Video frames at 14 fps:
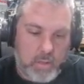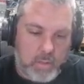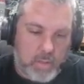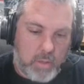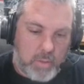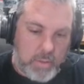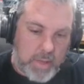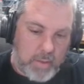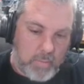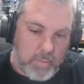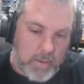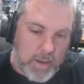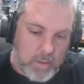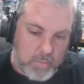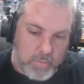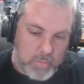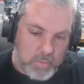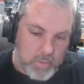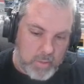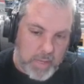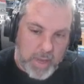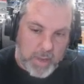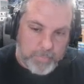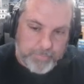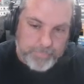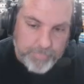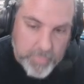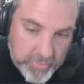go that route. Yeah.
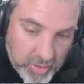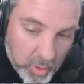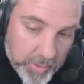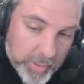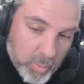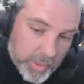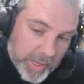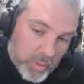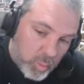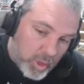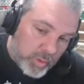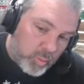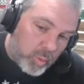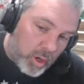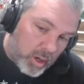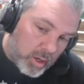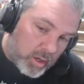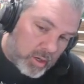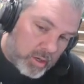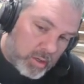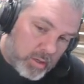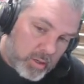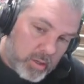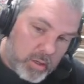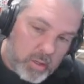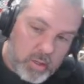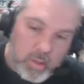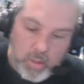So it would work.
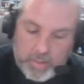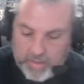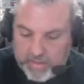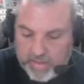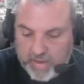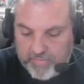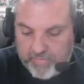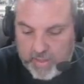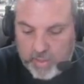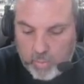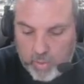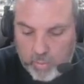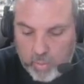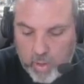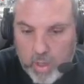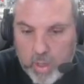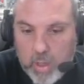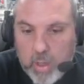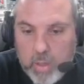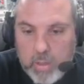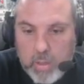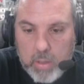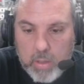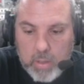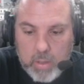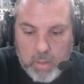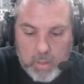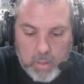It definitely would work
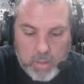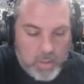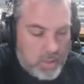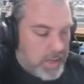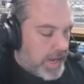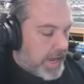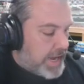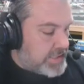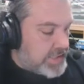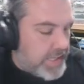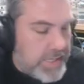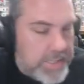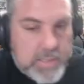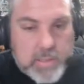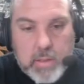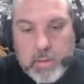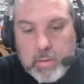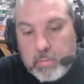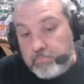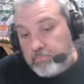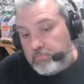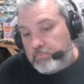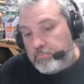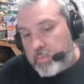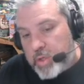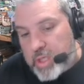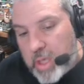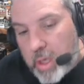as is.
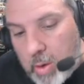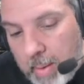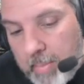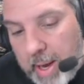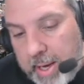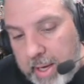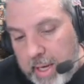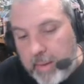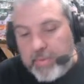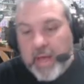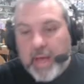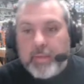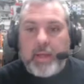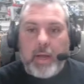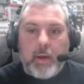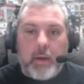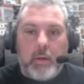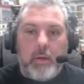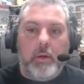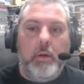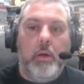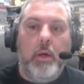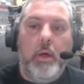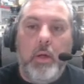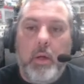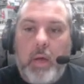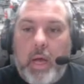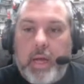So I might keep that there.
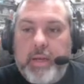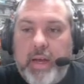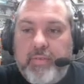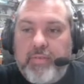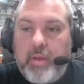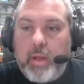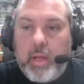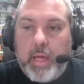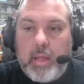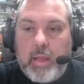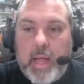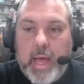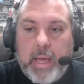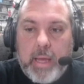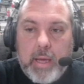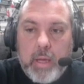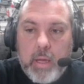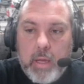I definitely like